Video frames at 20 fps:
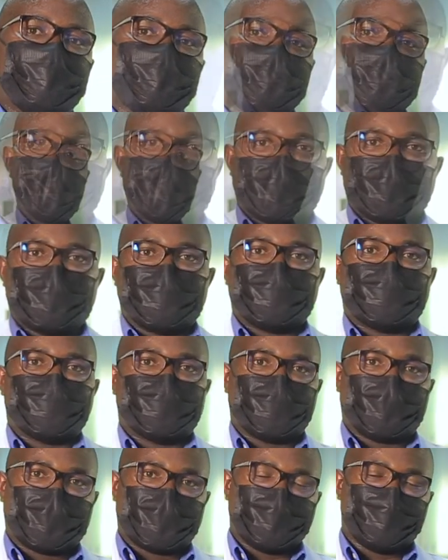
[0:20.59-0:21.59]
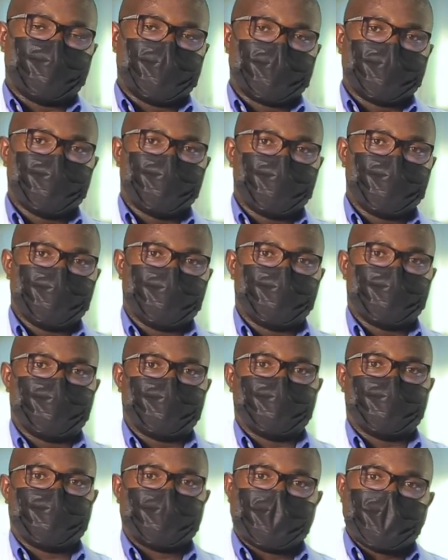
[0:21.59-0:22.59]
Today, I bring to
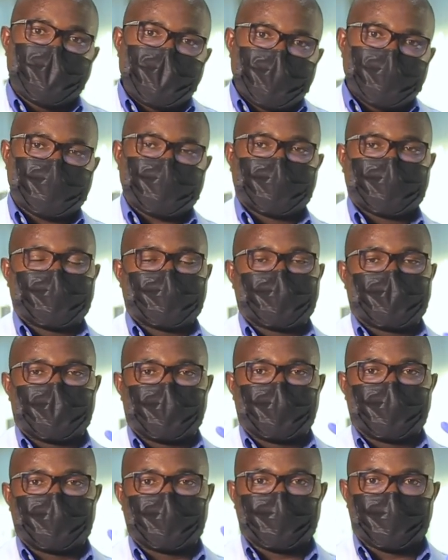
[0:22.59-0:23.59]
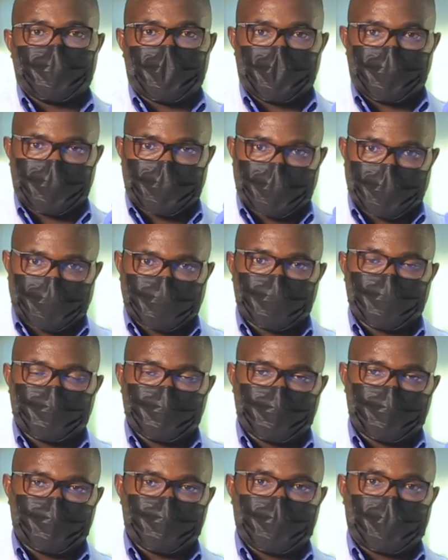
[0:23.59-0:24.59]
you inside our, our
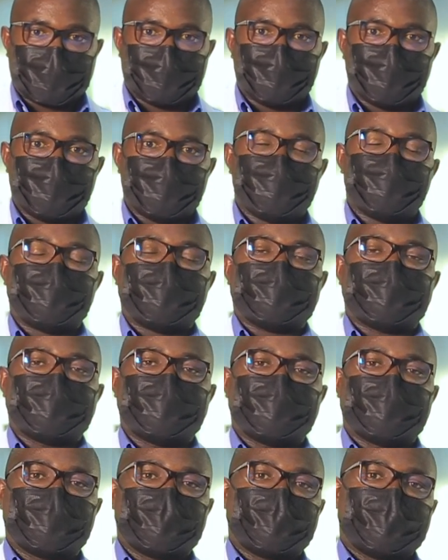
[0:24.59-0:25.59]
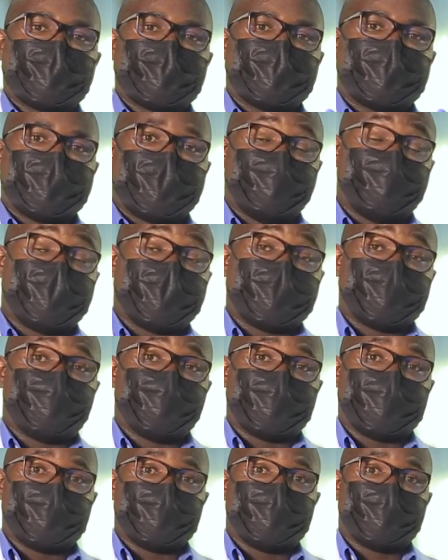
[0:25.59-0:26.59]
National Drug Authority
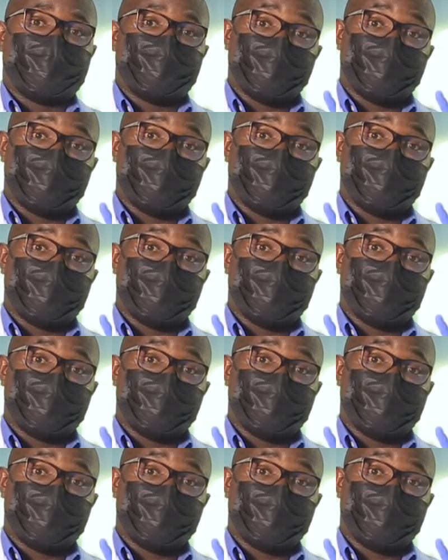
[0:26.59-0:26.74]
laboratory,